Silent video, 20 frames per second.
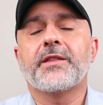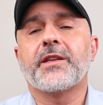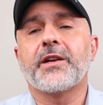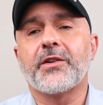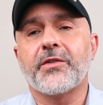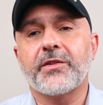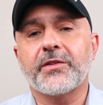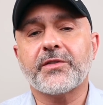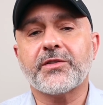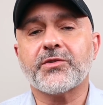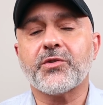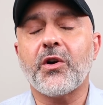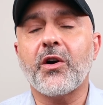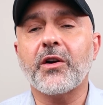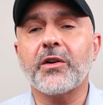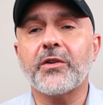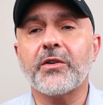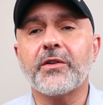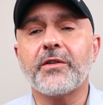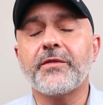they're the
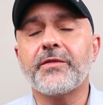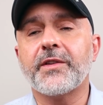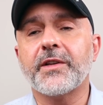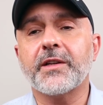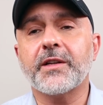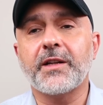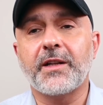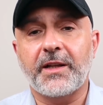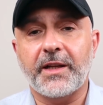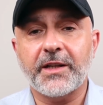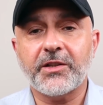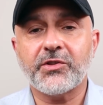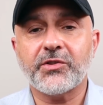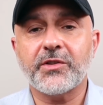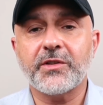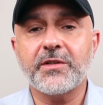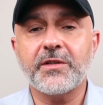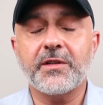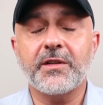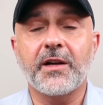stronger of the
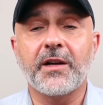collection.